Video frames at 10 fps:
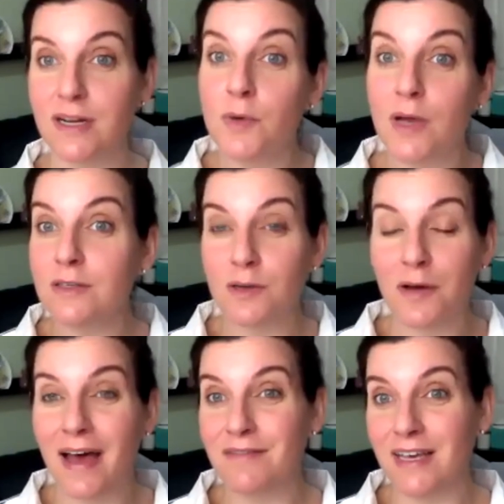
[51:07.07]
And we also
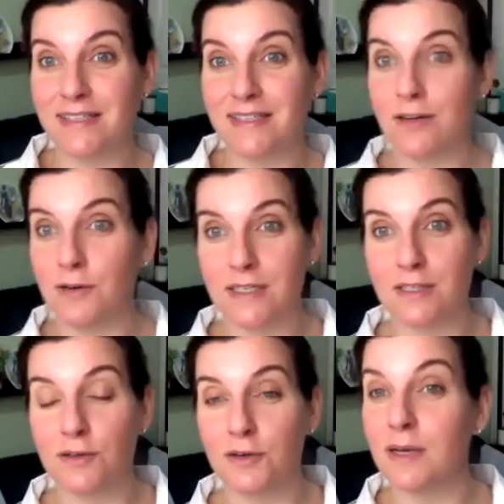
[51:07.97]
have asynchronous
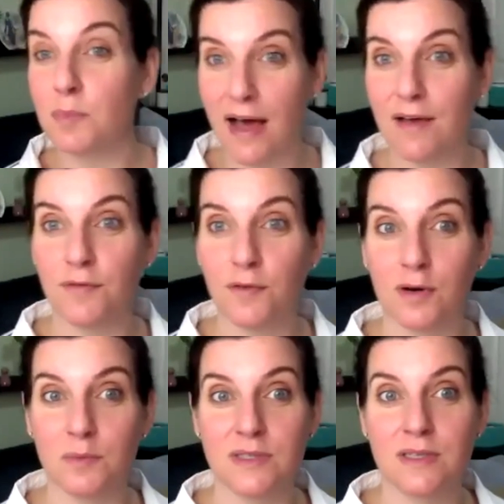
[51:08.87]
learning
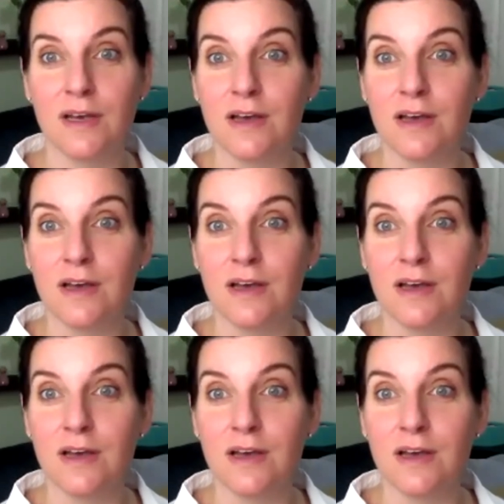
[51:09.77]
platforms